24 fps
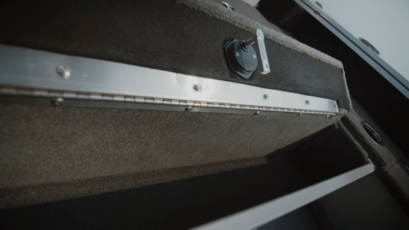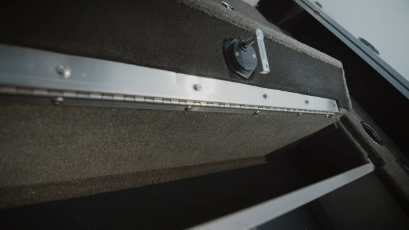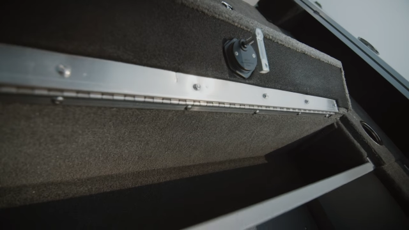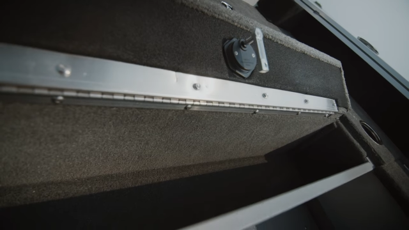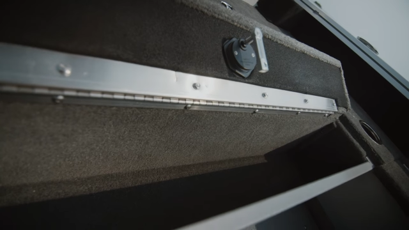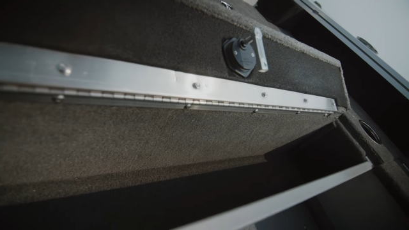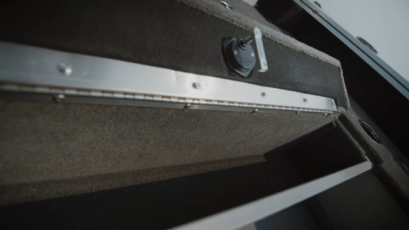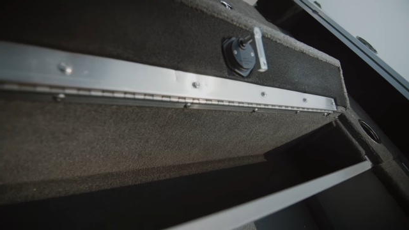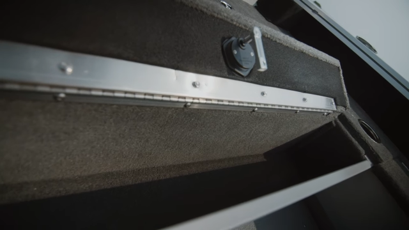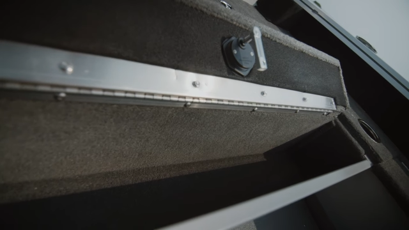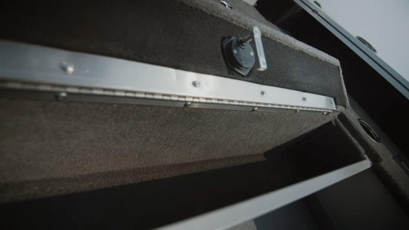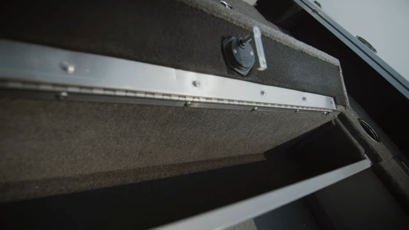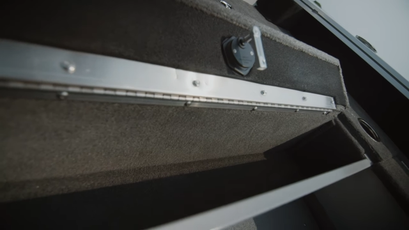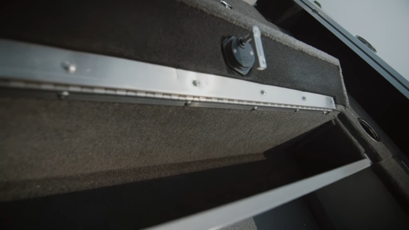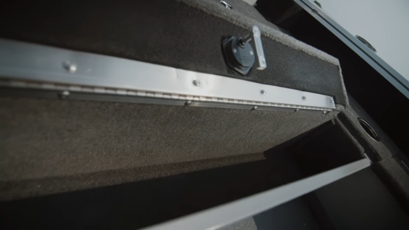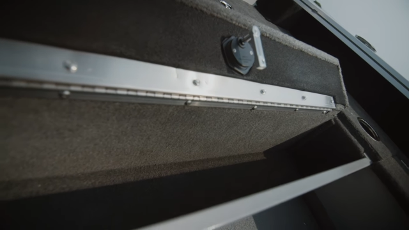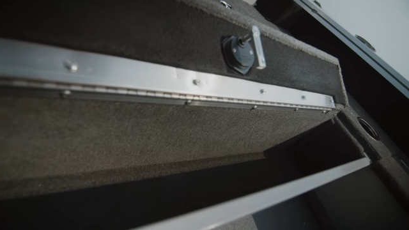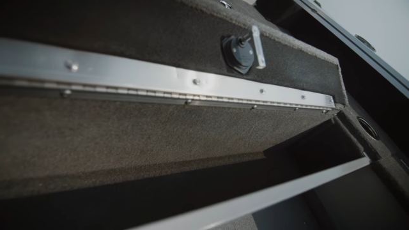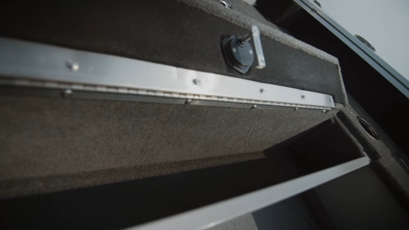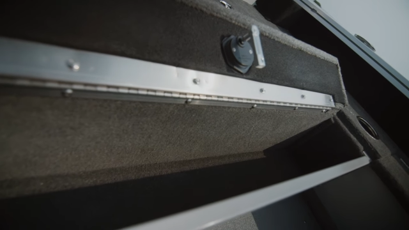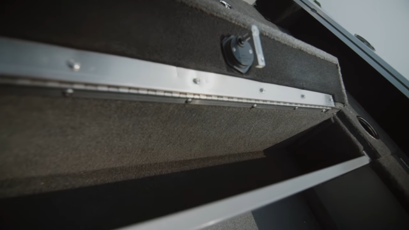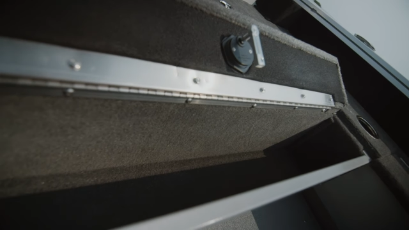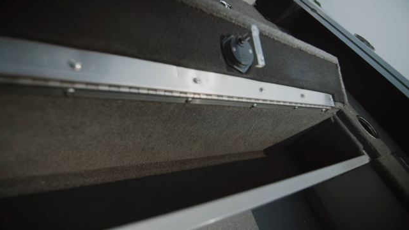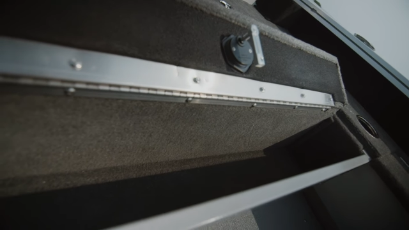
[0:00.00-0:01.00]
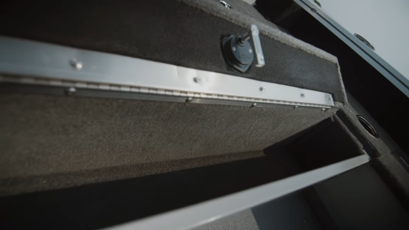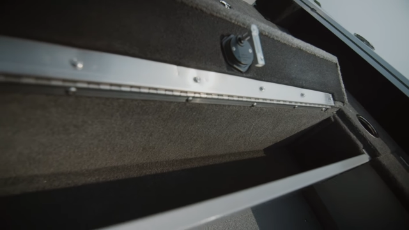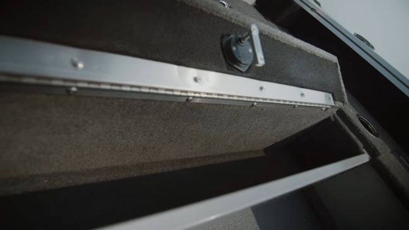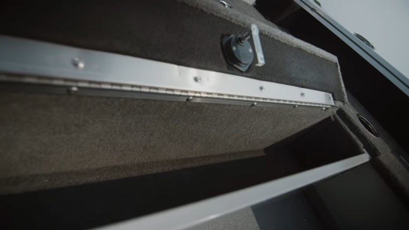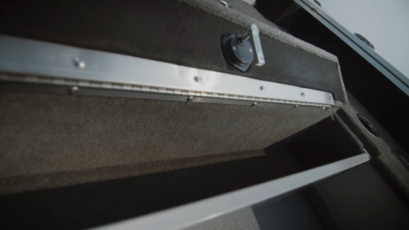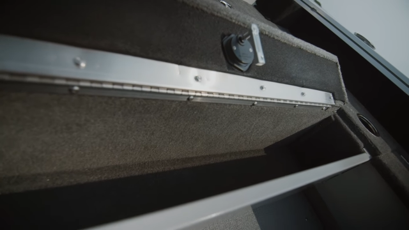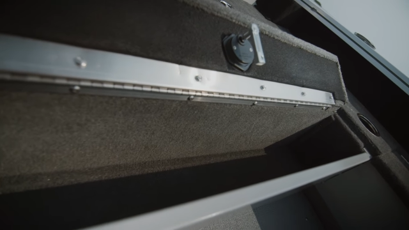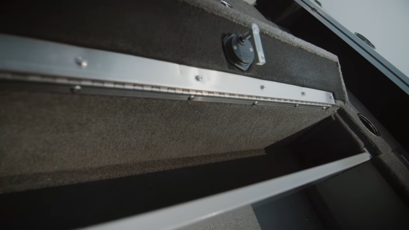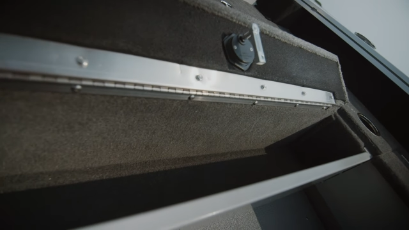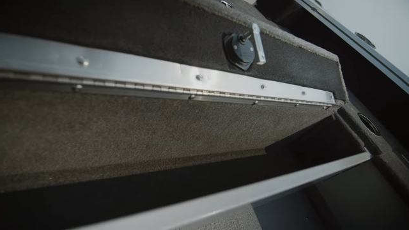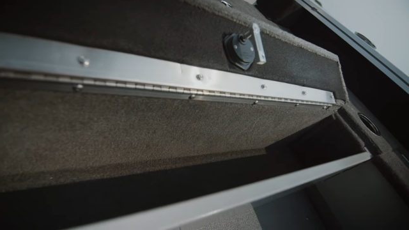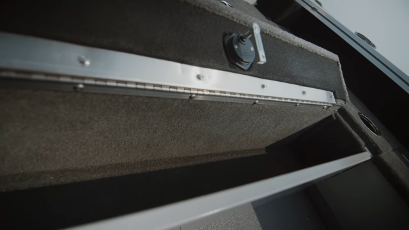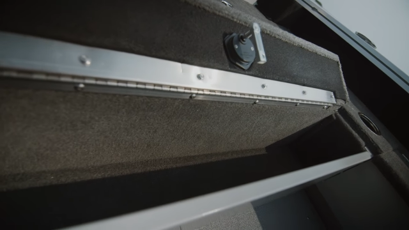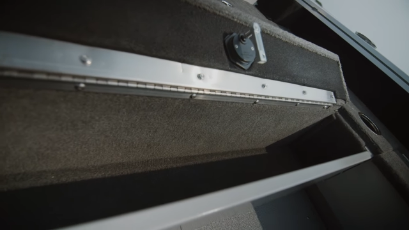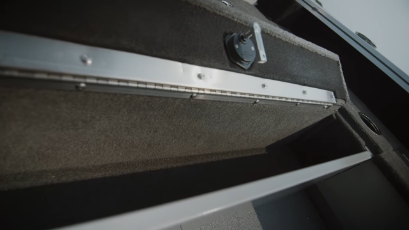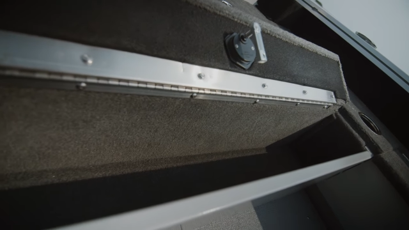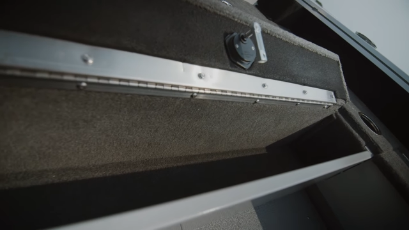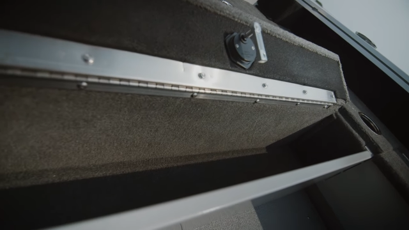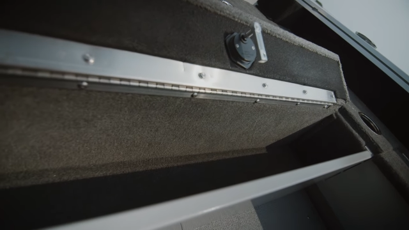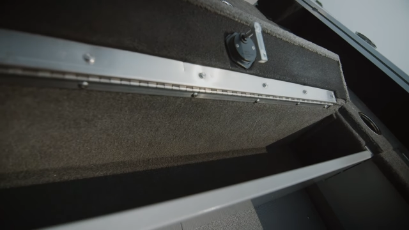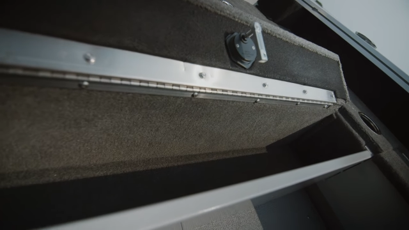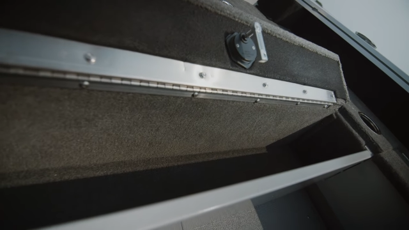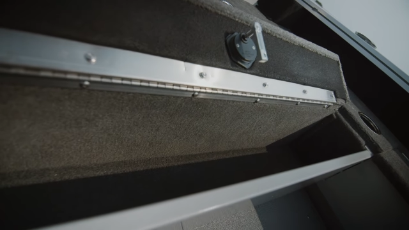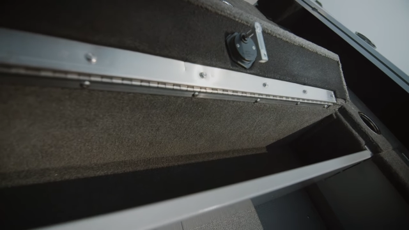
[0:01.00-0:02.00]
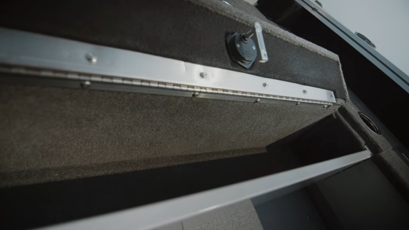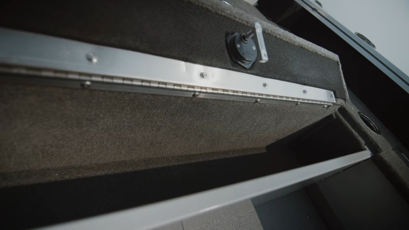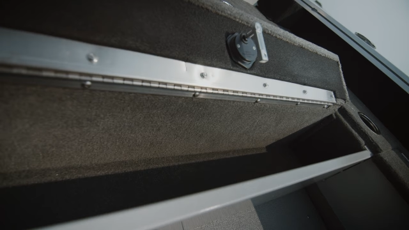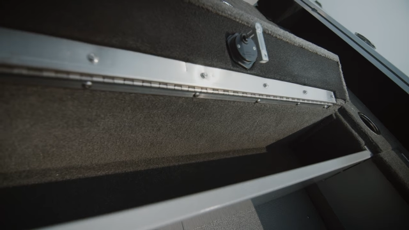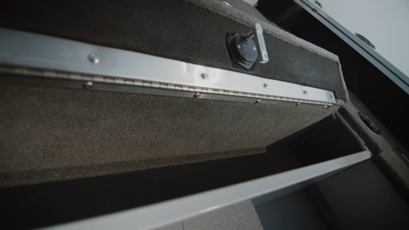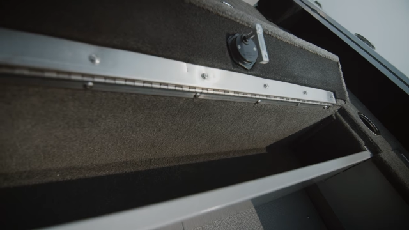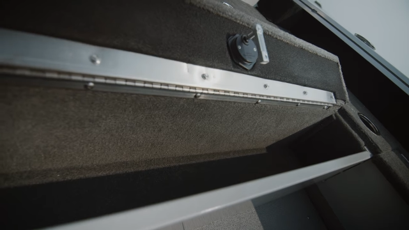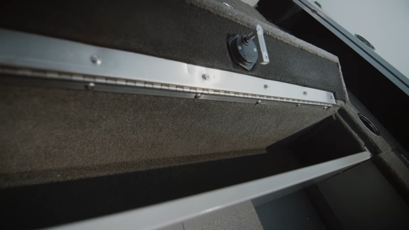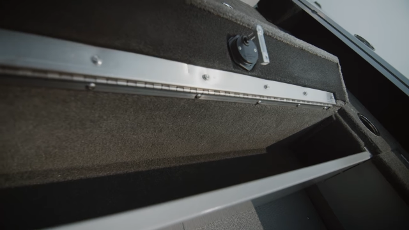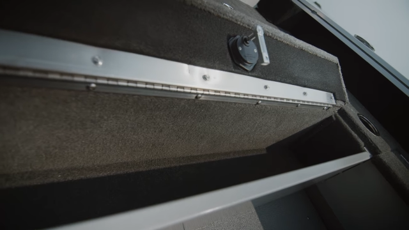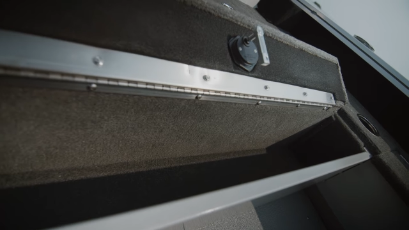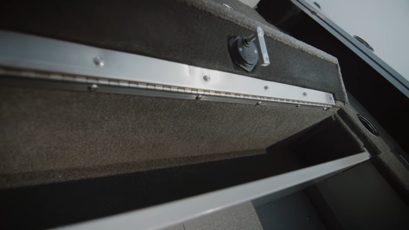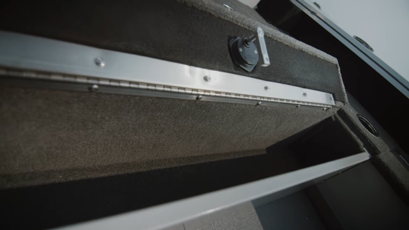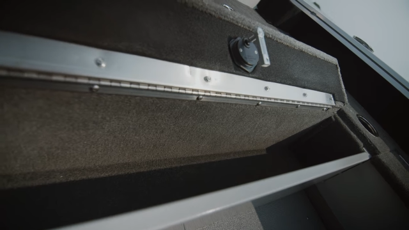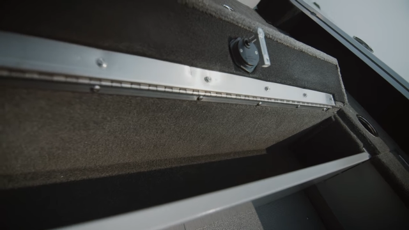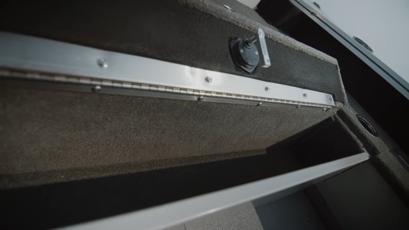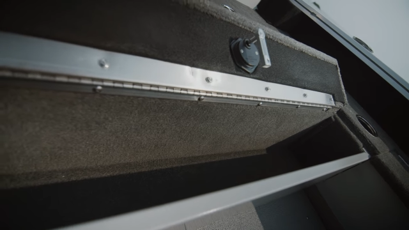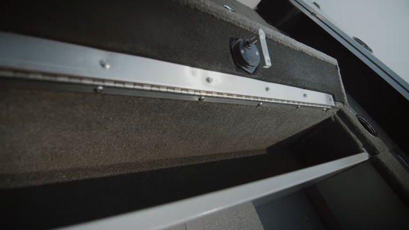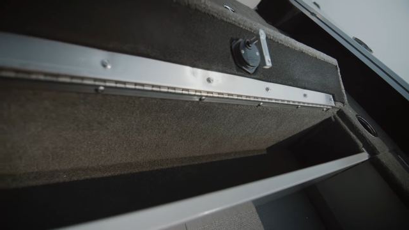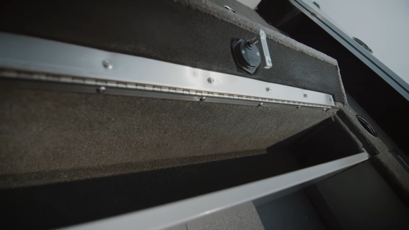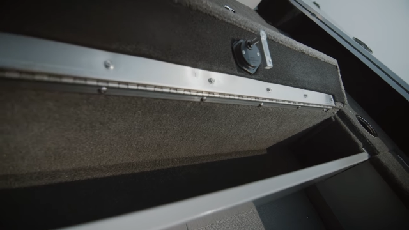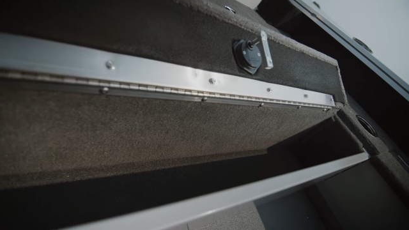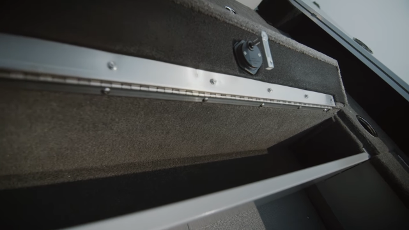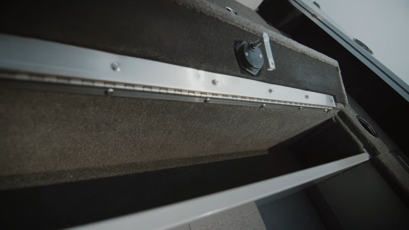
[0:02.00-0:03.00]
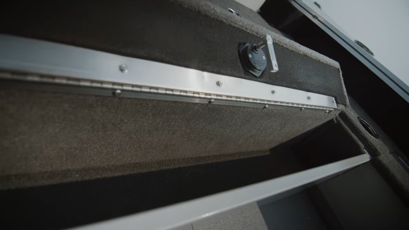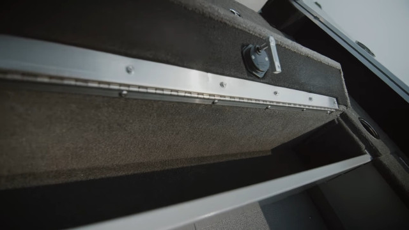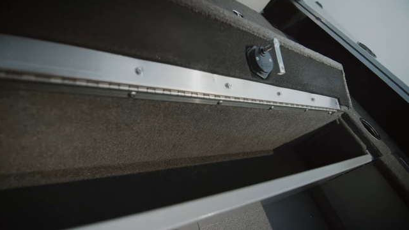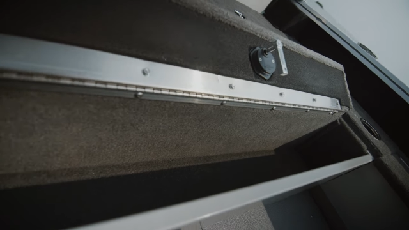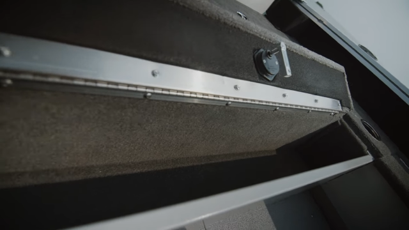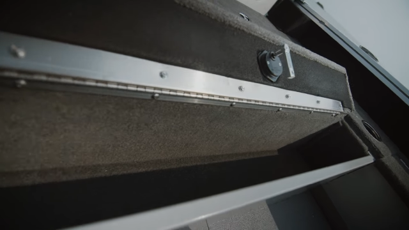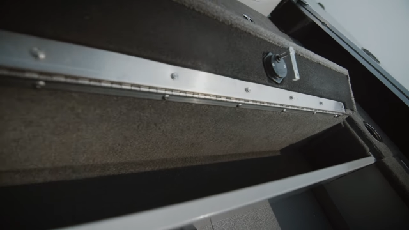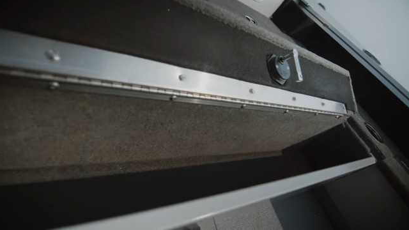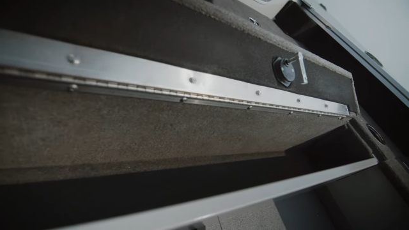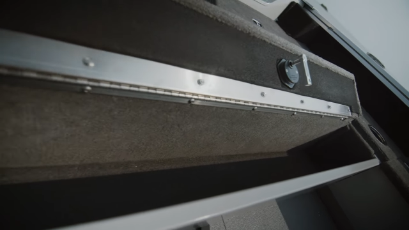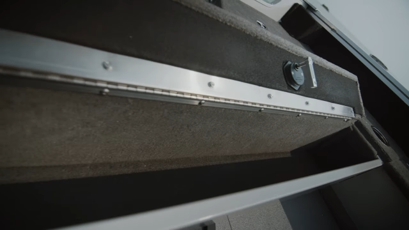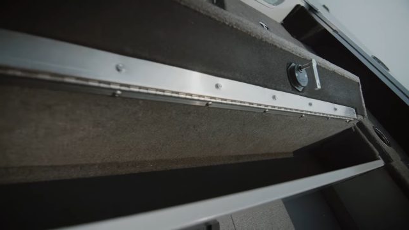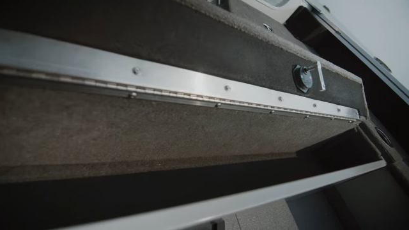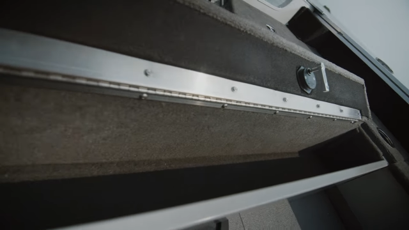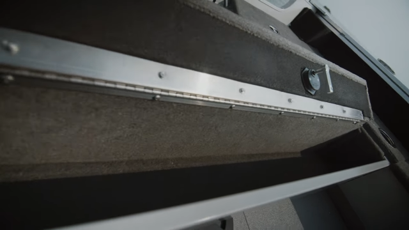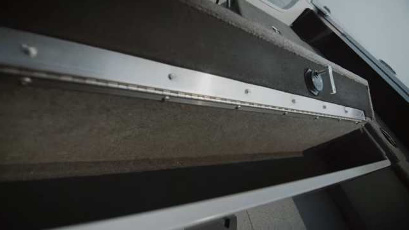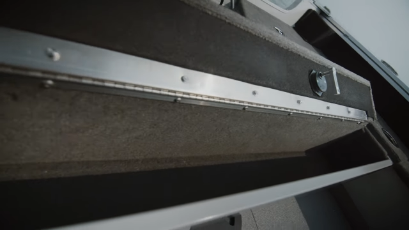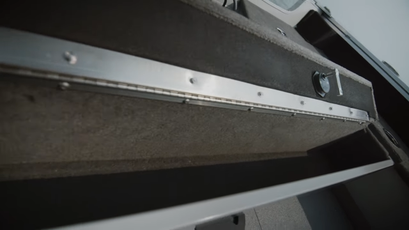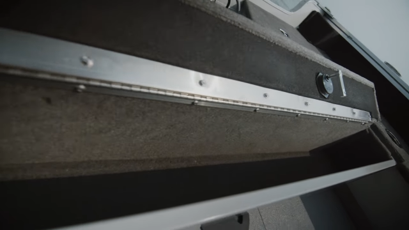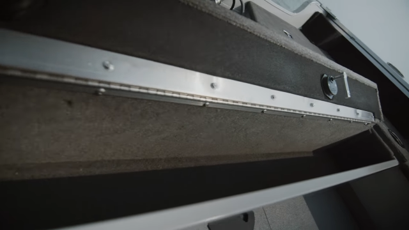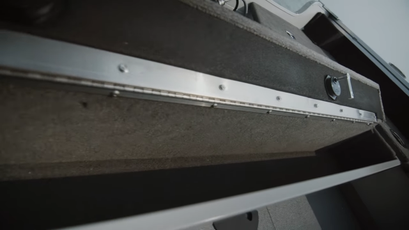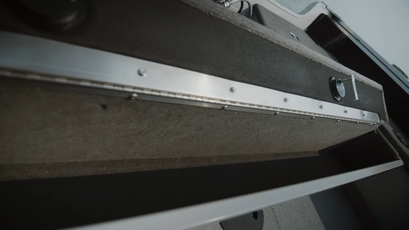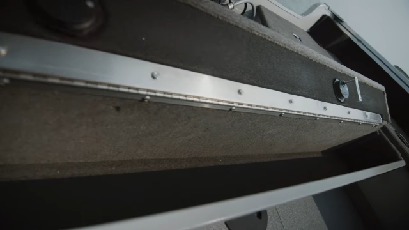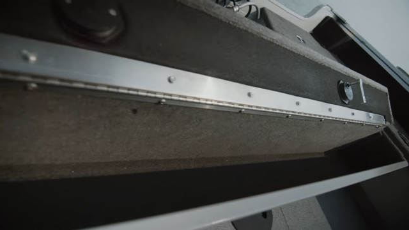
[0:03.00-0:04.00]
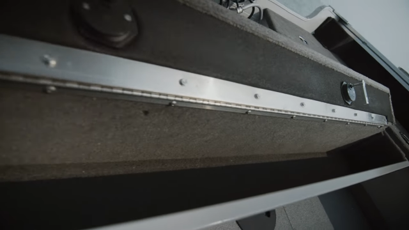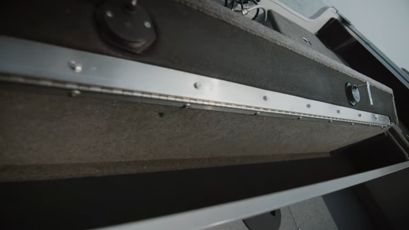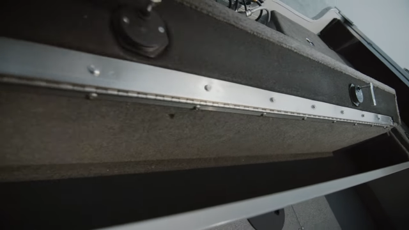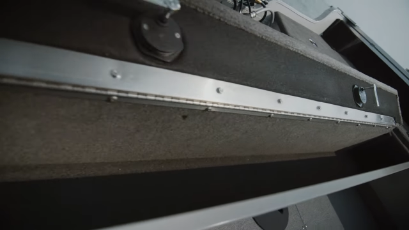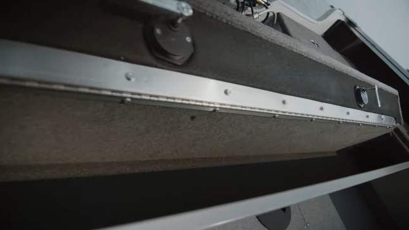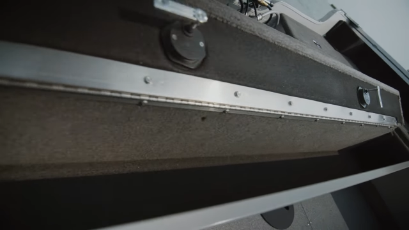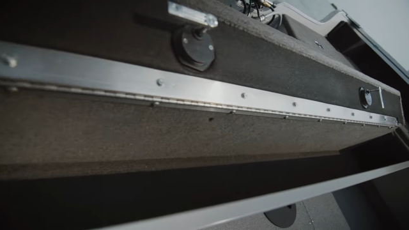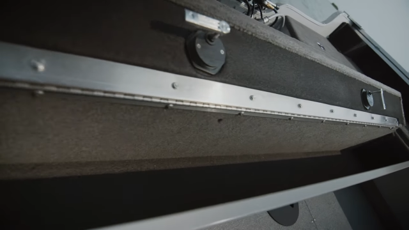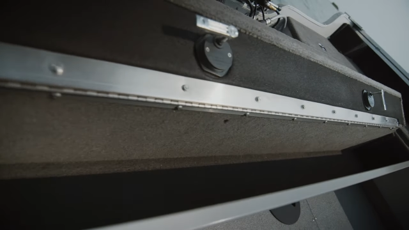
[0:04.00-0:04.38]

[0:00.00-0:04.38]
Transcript: [unreadable: no face in view]